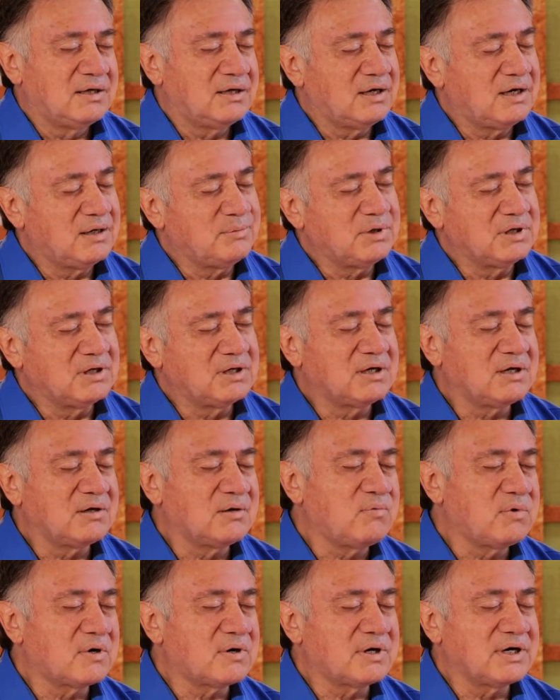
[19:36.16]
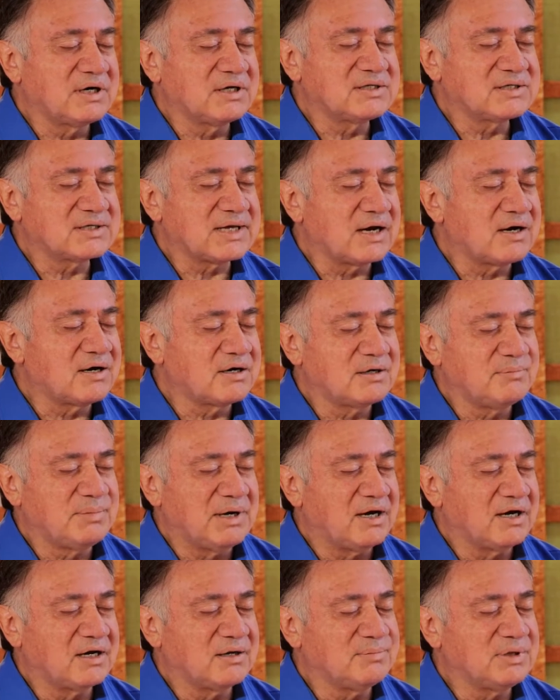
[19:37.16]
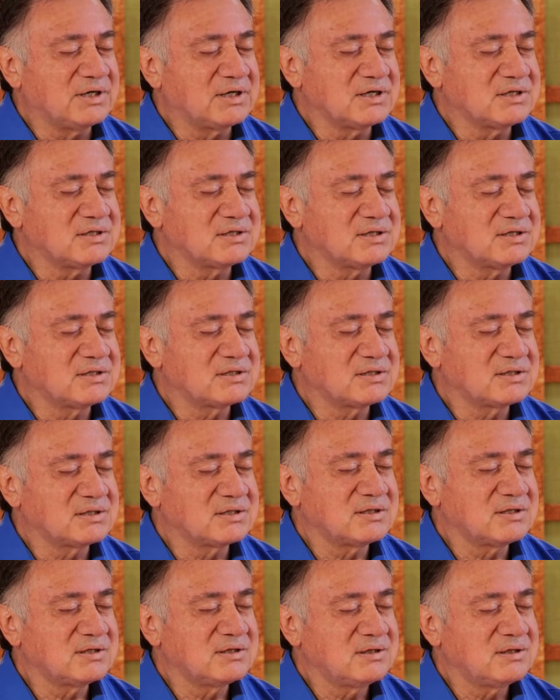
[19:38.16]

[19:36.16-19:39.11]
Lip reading: a little worried, scared about it, because it's